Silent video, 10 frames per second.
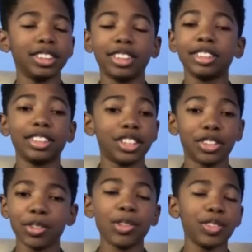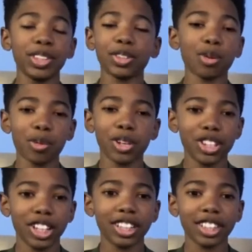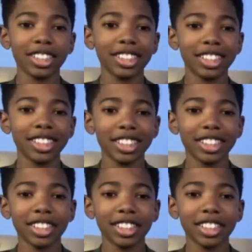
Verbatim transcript: to just film this whole project. The whole